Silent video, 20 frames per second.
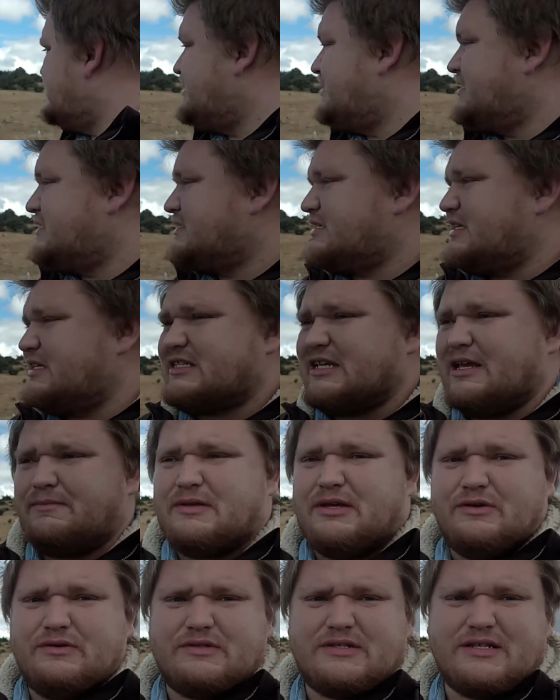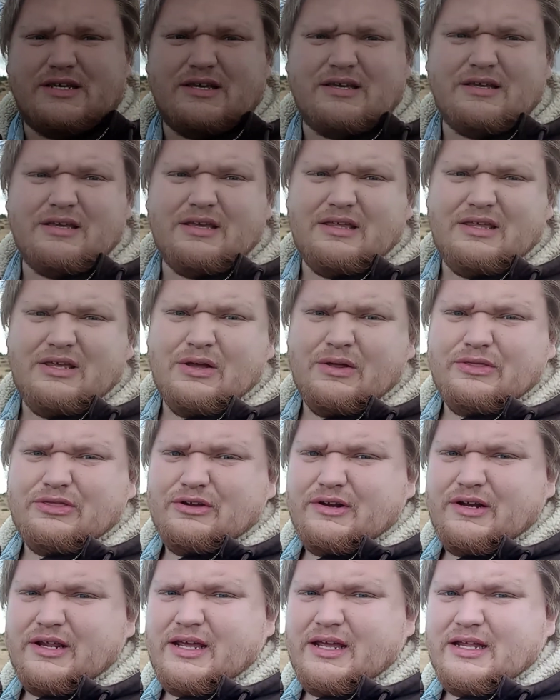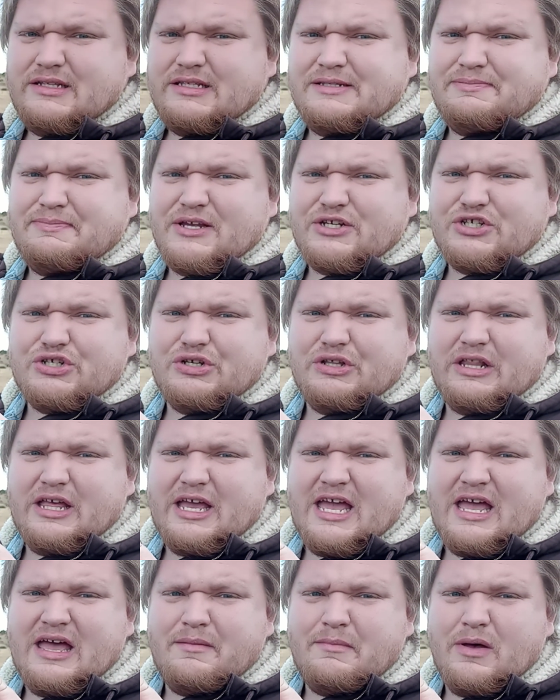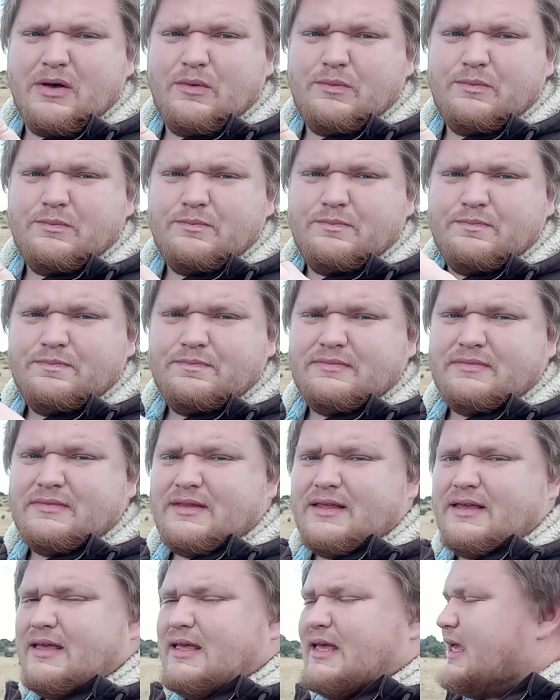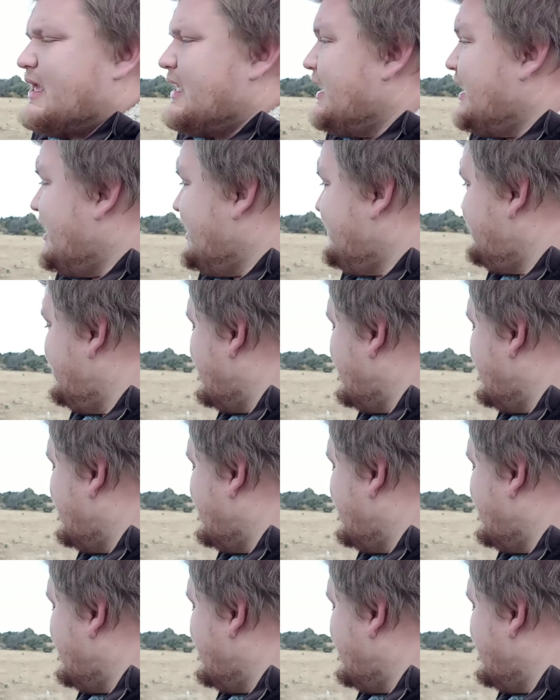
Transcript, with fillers: since I'm using, you know, 38 special ammo, I think I'd